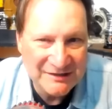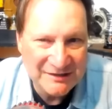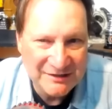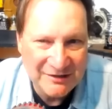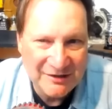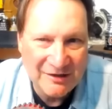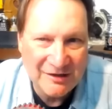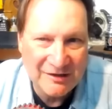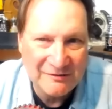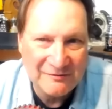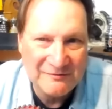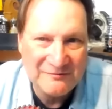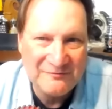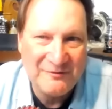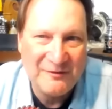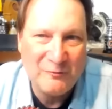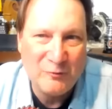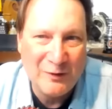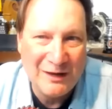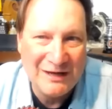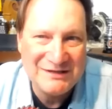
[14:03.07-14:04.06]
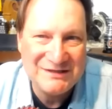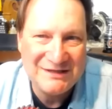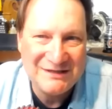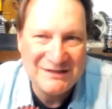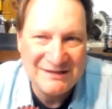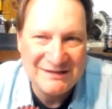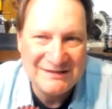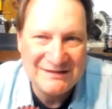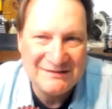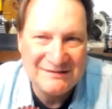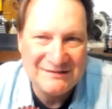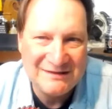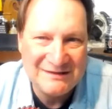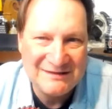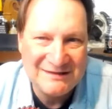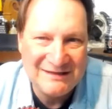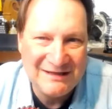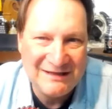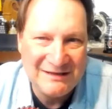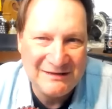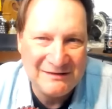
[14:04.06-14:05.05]
all from watching this to
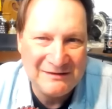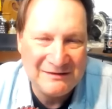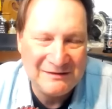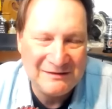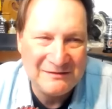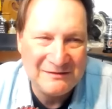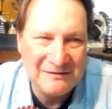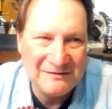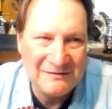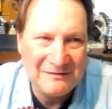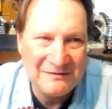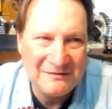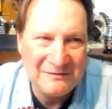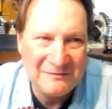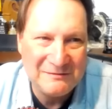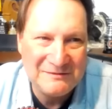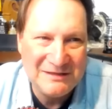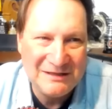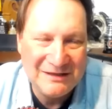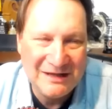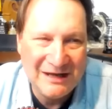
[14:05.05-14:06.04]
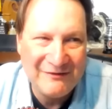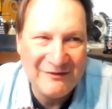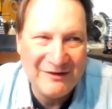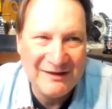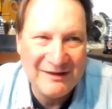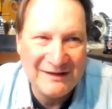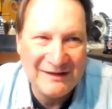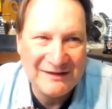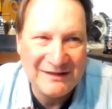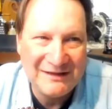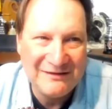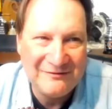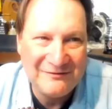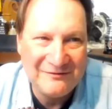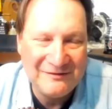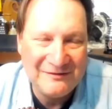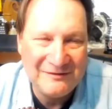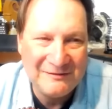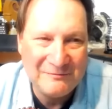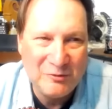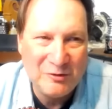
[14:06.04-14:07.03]
see Laviolette give
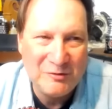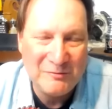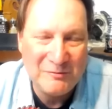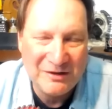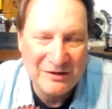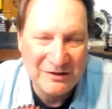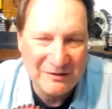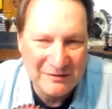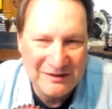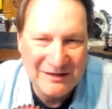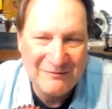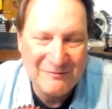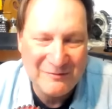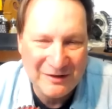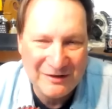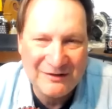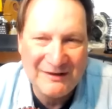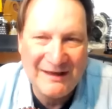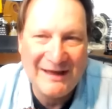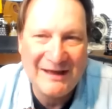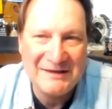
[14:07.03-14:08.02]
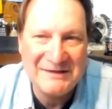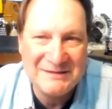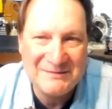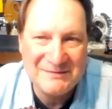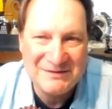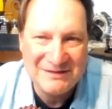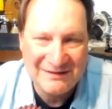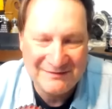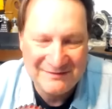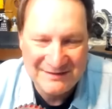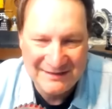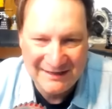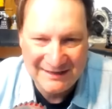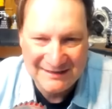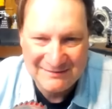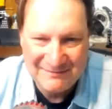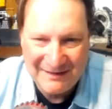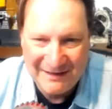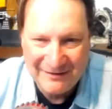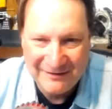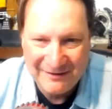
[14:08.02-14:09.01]
McLeod some shifts
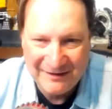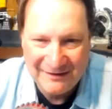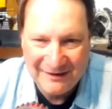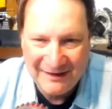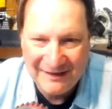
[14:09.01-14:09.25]
against Malkin.